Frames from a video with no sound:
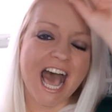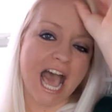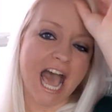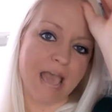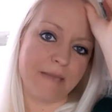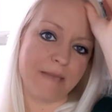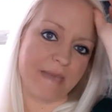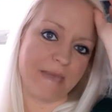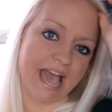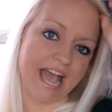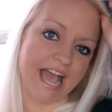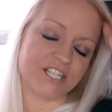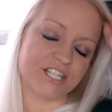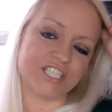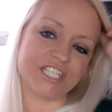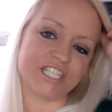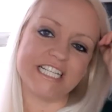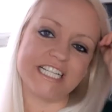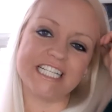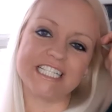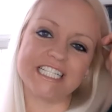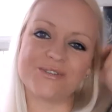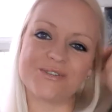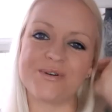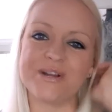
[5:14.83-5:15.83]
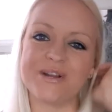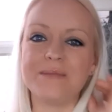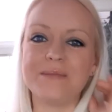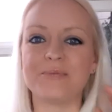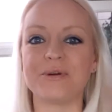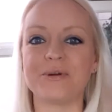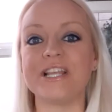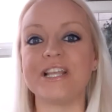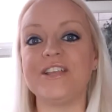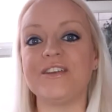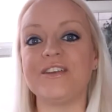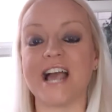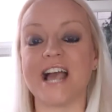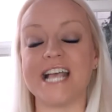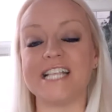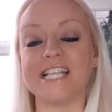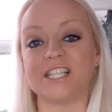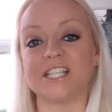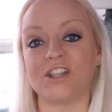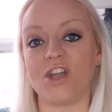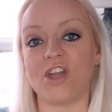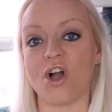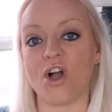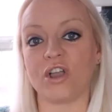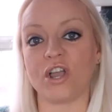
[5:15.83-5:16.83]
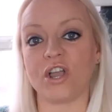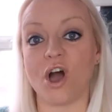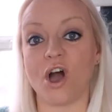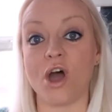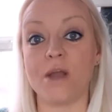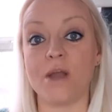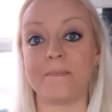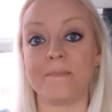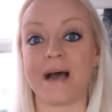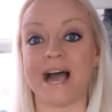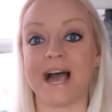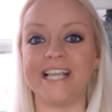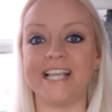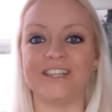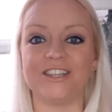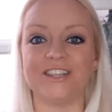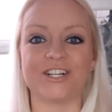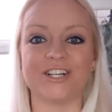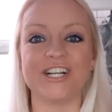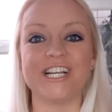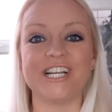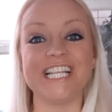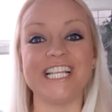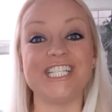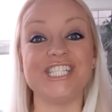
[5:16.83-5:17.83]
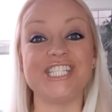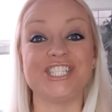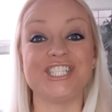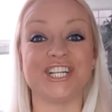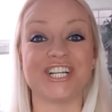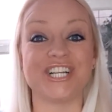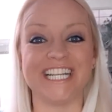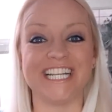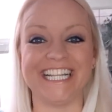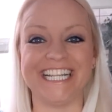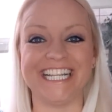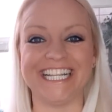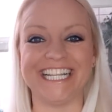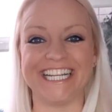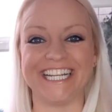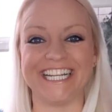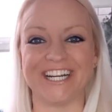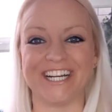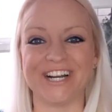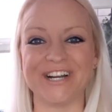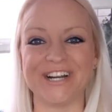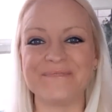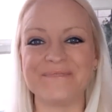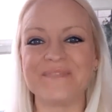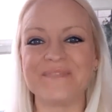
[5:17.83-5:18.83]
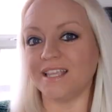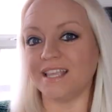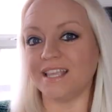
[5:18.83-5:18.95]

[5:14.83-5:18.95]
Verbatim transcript: I'm actually just going to bring you guys along on my learning journey here.